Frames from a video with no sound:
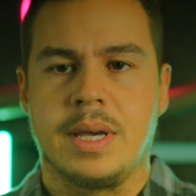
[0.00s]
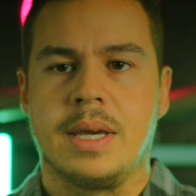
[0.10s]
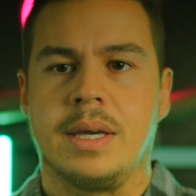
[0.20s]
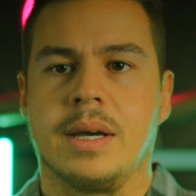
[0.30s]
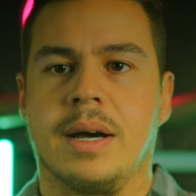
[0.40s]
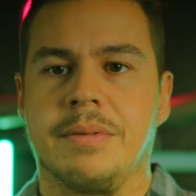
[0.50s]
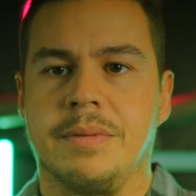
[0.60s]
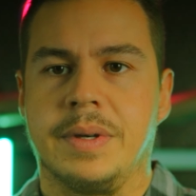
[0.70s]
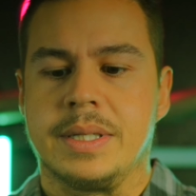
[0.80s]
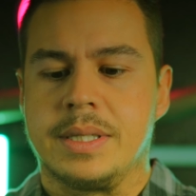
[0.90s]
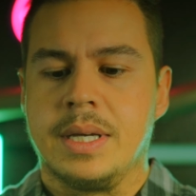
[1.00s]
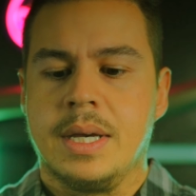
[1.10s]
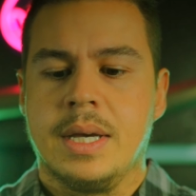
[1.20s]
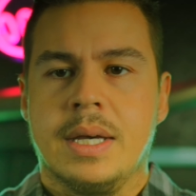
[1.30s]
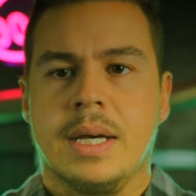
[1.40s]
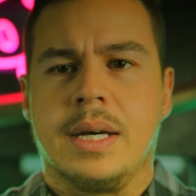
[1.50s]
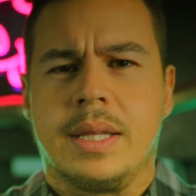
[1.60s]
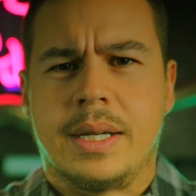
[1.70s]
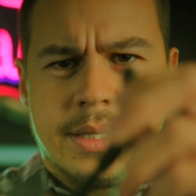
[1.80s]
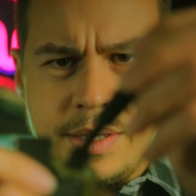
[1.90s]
hanging off of it. That is